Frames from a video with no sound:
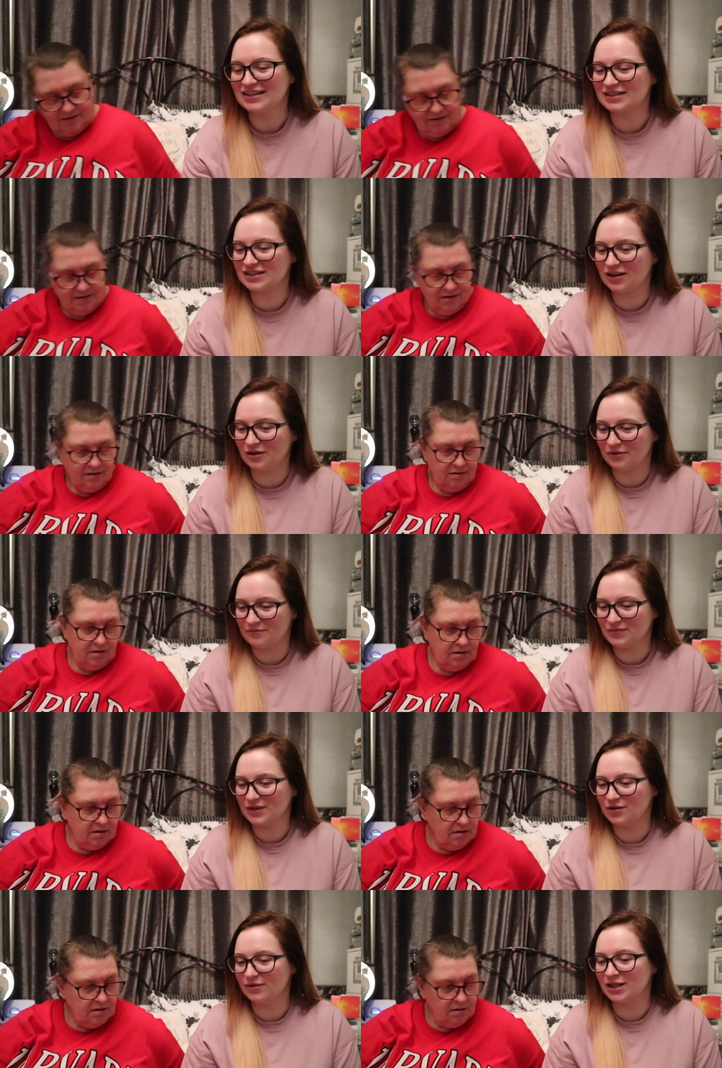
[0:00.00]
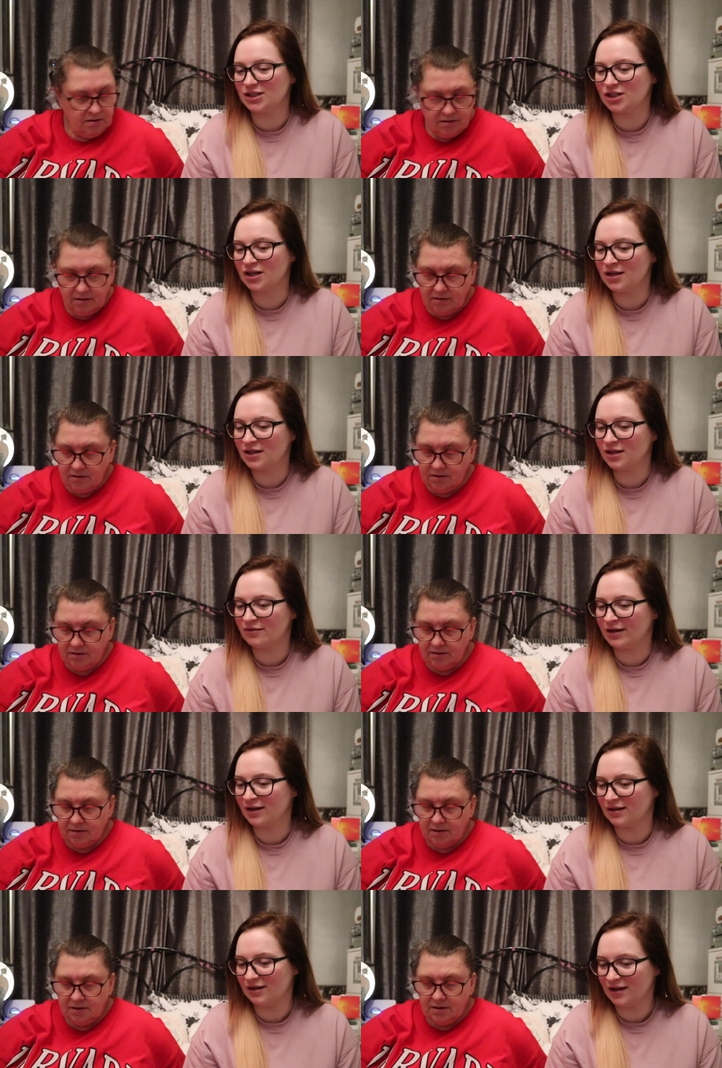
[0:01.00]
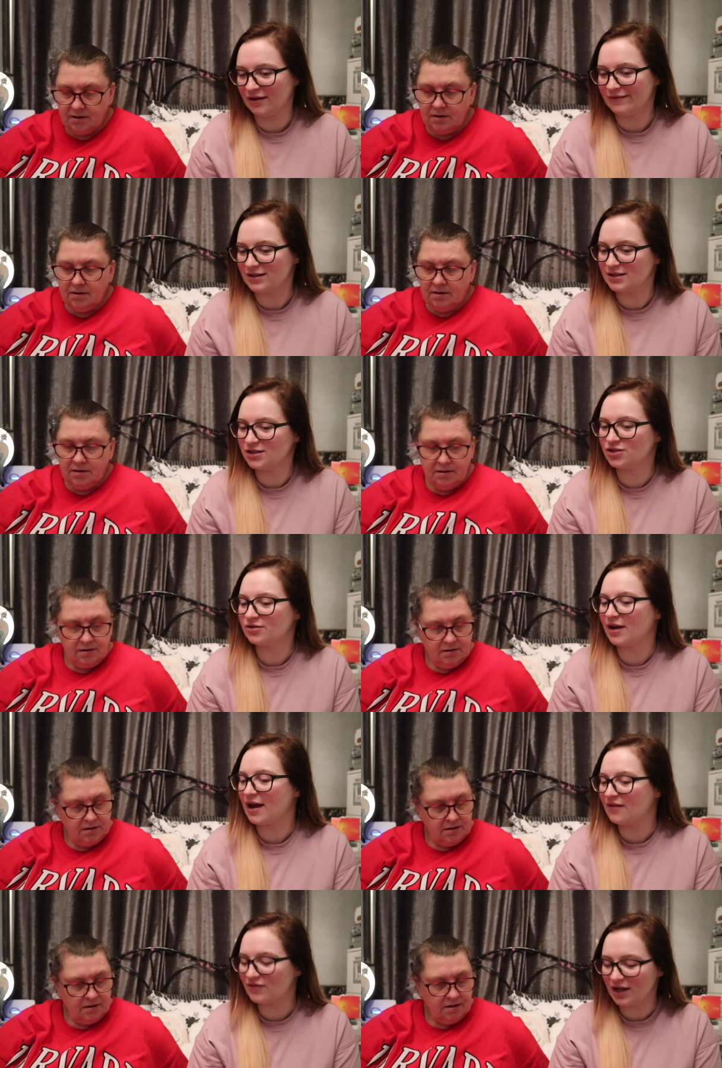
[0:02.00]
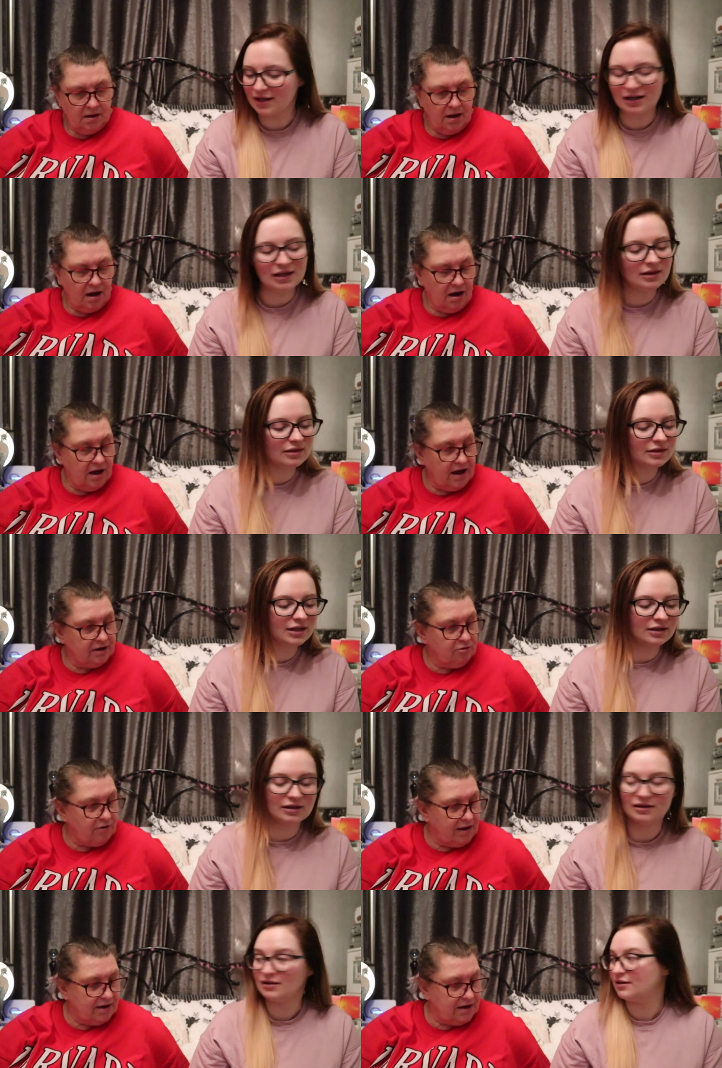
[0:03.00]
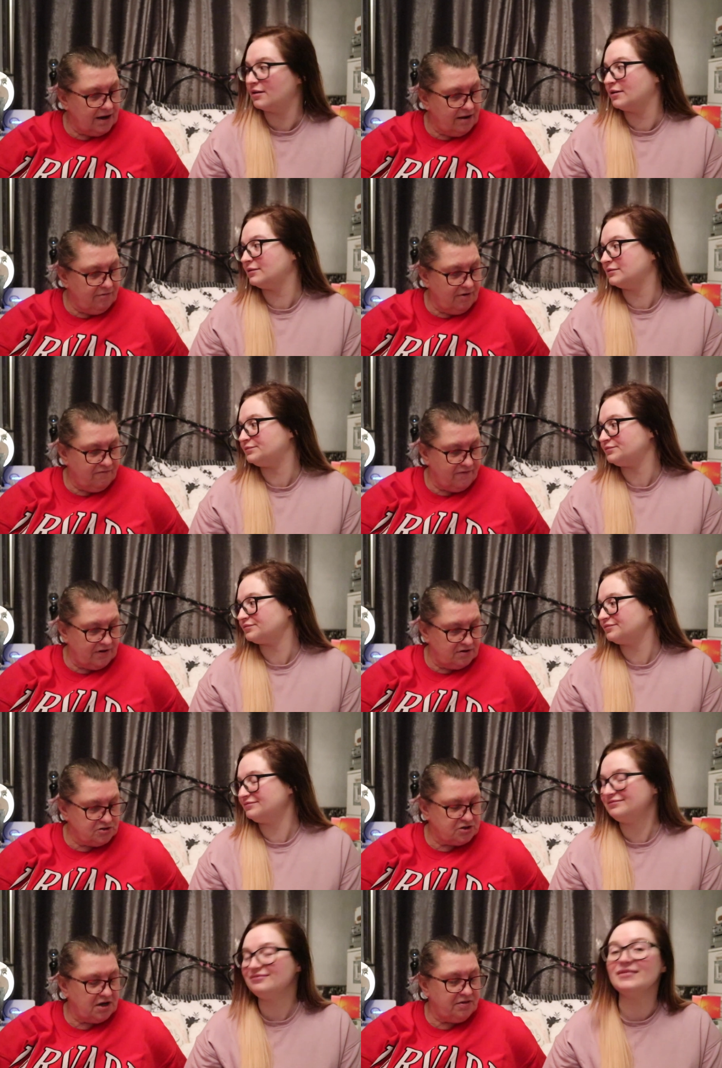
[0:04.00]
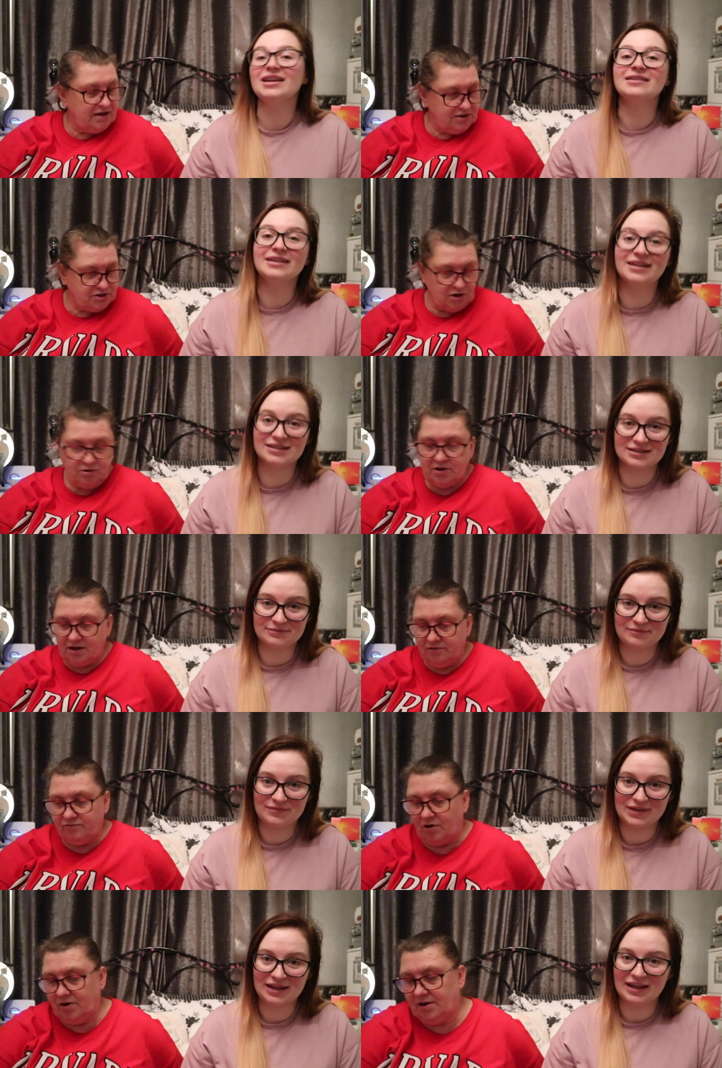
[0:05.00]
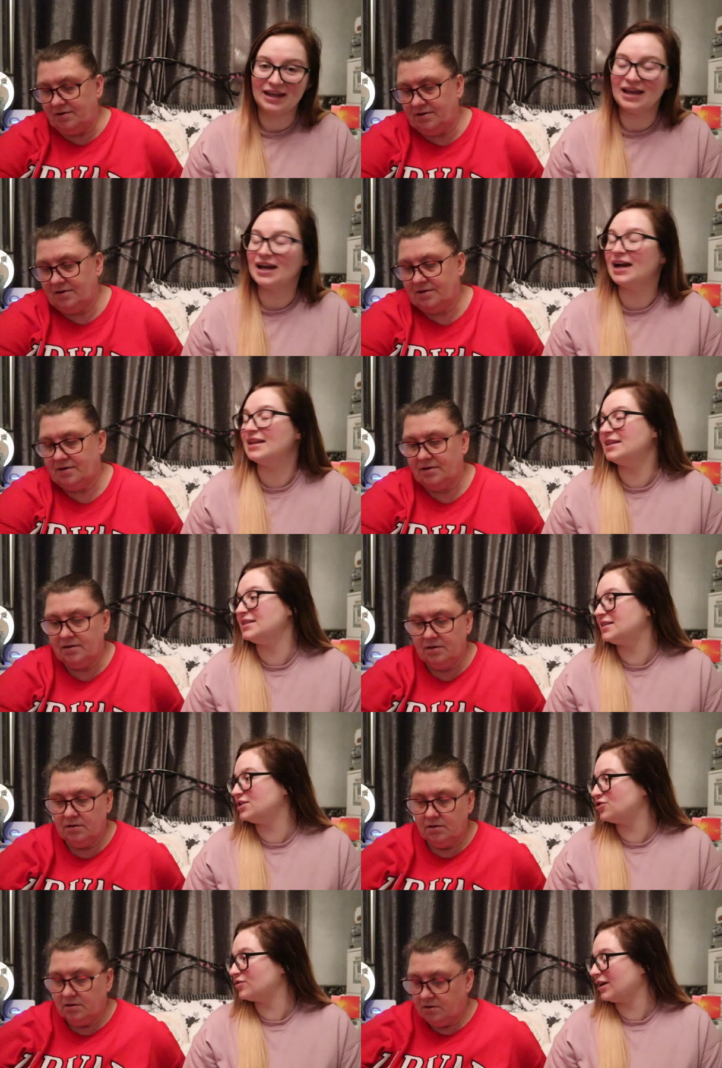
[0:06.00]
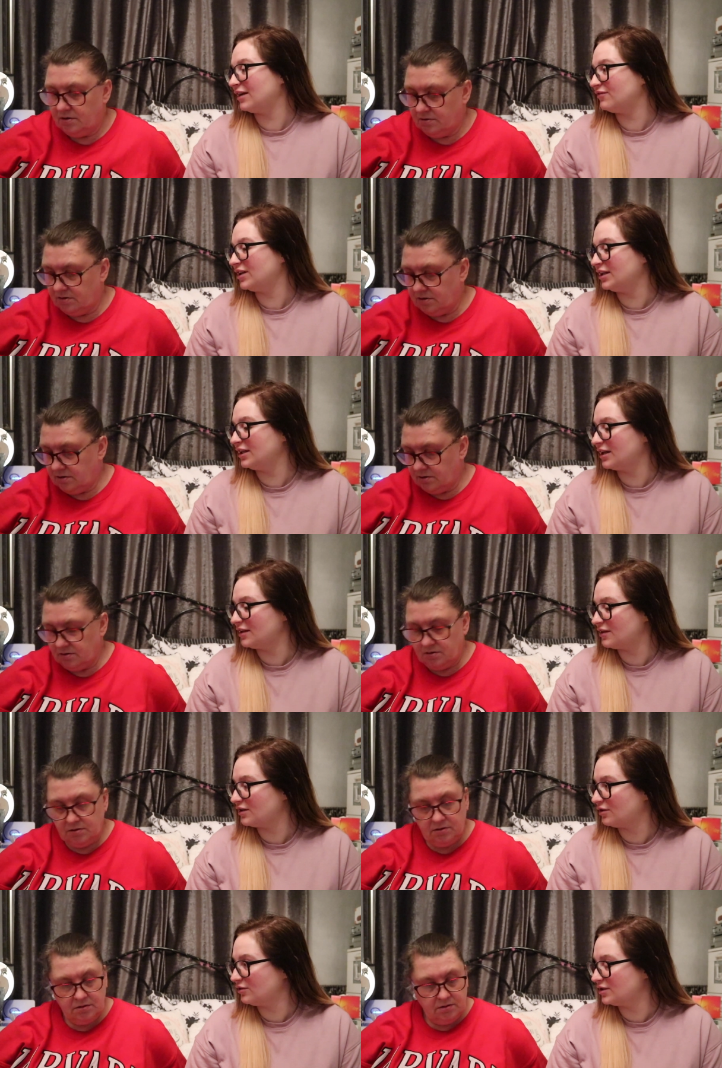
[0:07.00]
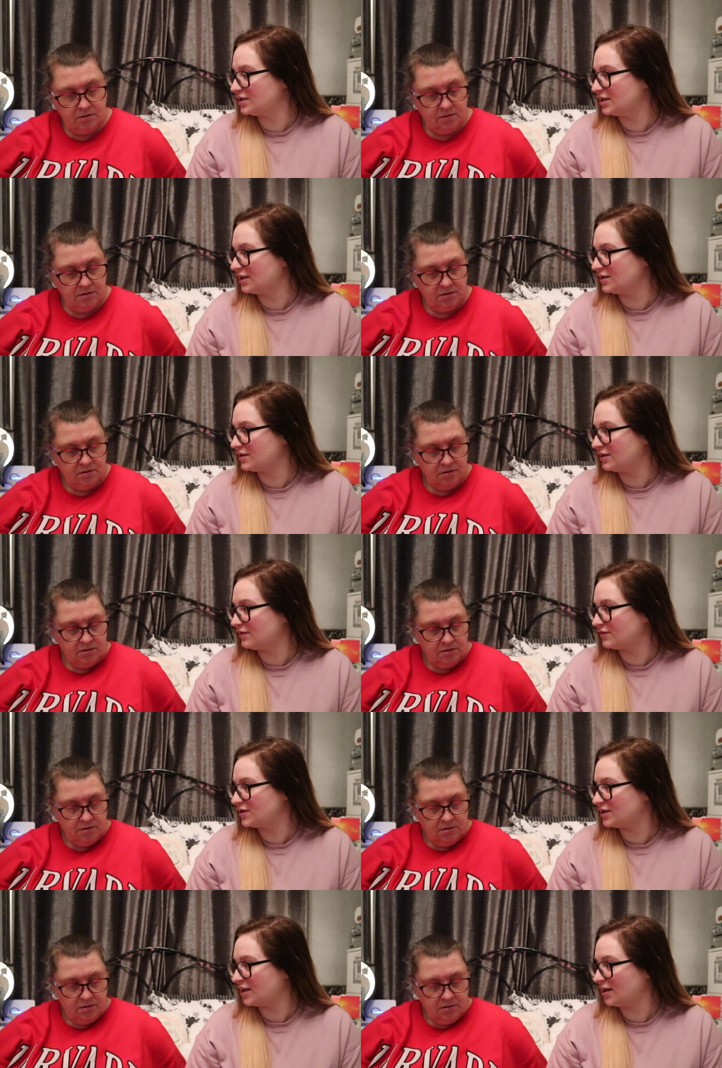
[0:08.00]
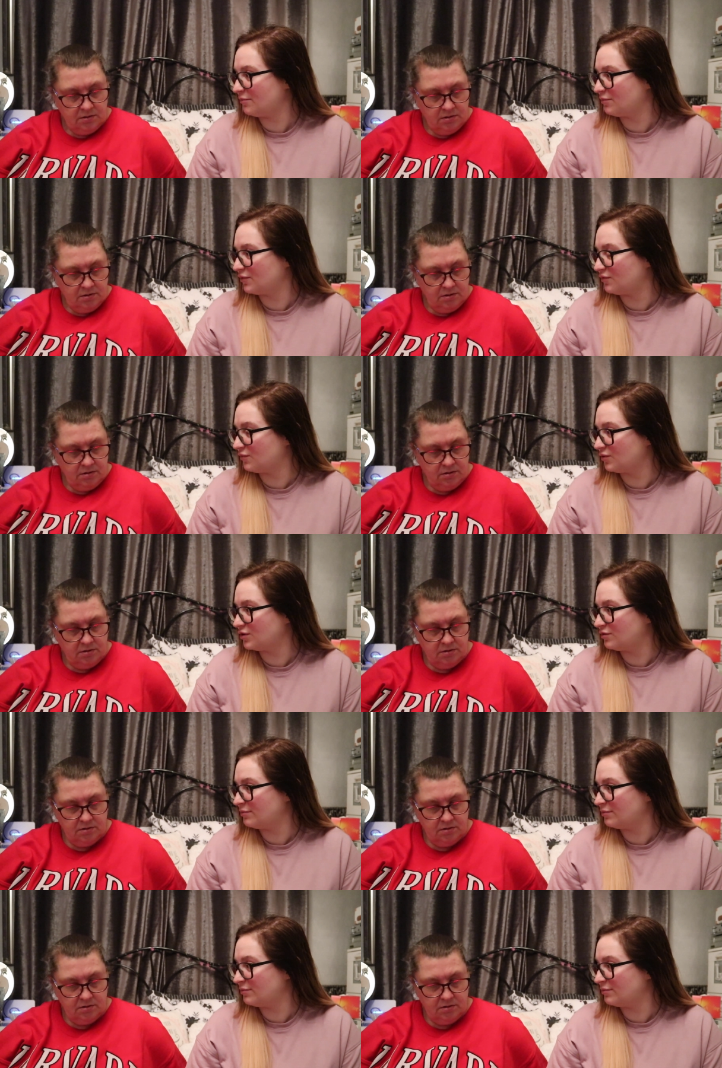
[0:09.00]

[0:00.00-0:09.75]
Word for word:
Speaker 1: so you had turkey, Gran Canaria. Did you have any? I had Gran
Speaker 2: Canaria first, and then turkey. Right.
Speaker 1: And then, did you have any other holidays after that before you